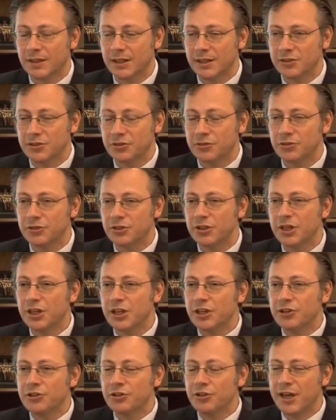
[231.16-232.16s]
That's good.
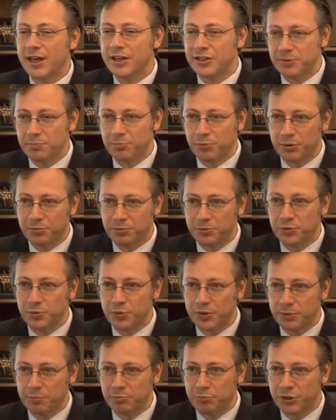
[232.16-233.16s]
You had some problems
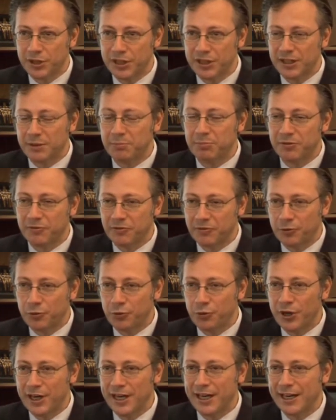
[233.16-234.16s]
with the breathing
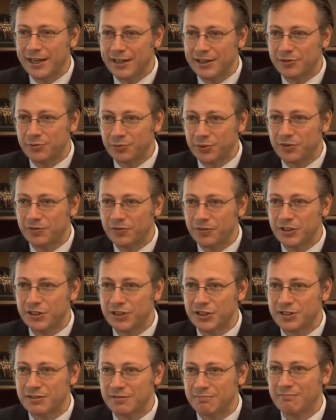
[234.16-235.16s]
beforehand, and we
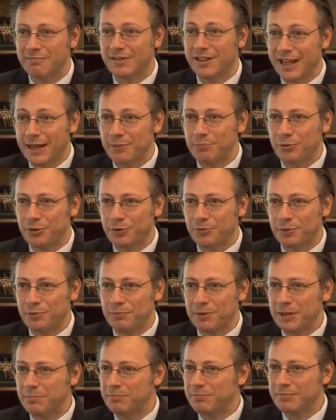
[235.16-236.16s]
fixed that
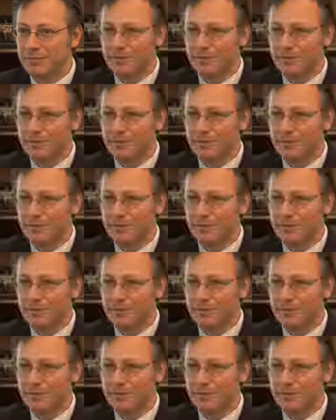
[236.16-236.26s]
problem up.